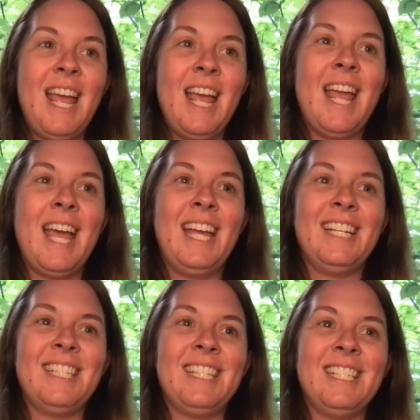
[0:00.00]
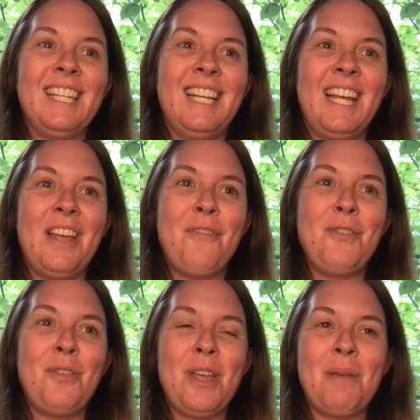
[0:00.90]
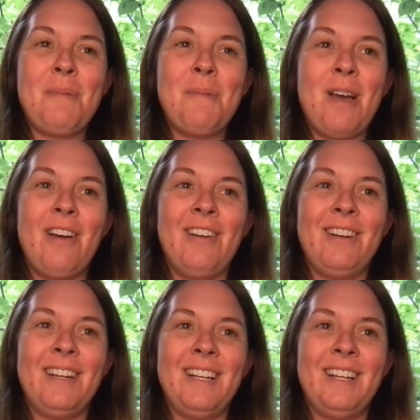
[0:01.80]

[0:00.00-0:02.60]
And if you think about